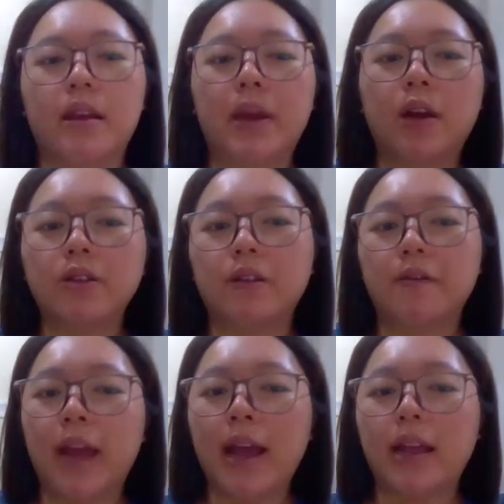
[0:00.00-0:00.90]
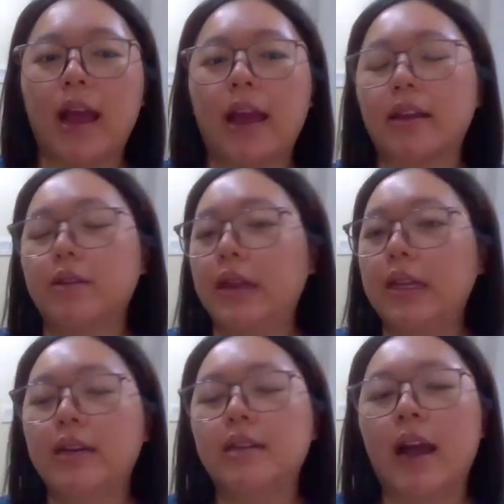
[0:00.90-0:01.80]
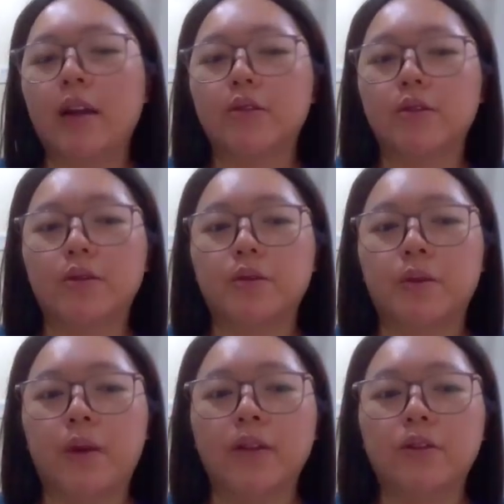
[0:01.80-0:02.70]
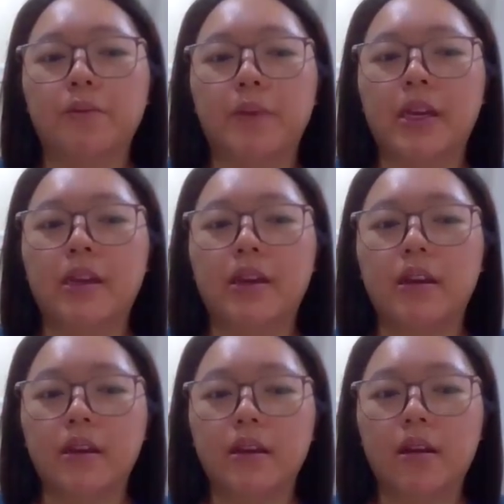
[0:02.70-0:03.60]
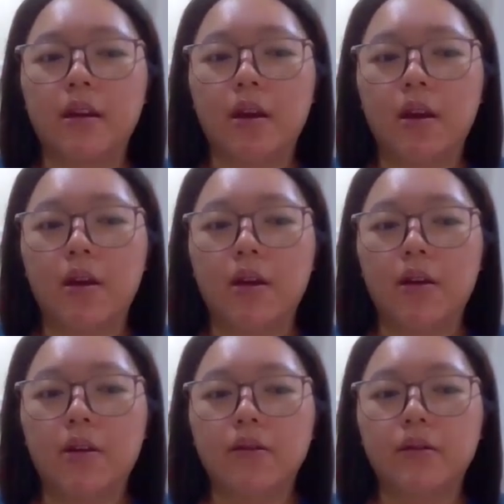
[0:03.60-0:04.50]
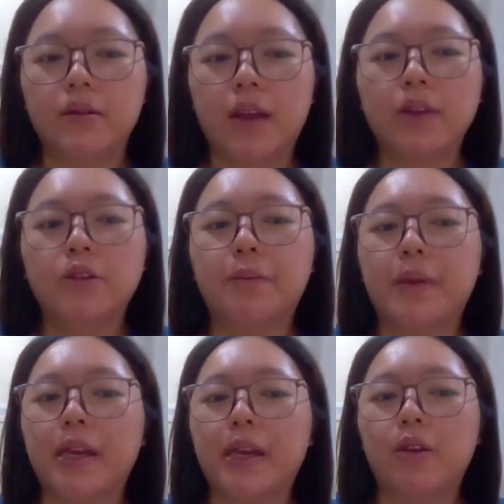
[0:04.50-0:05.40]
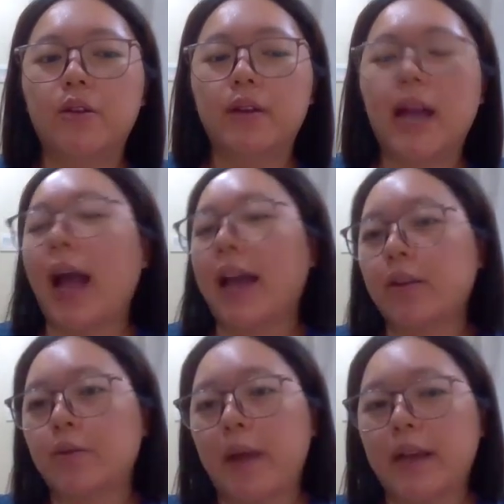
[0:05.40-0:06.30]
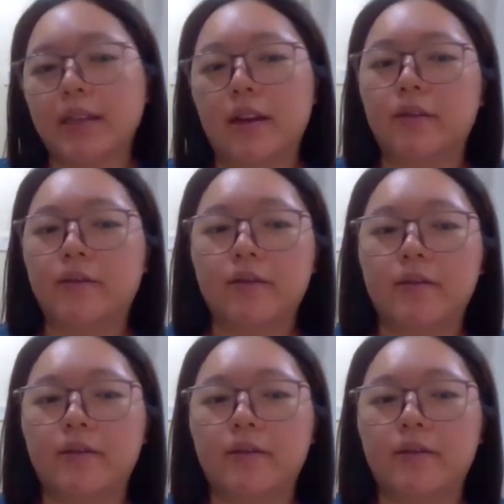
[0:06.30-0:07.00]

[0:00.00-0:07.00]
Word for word: because of that i learned how to how to be how to be kind to myself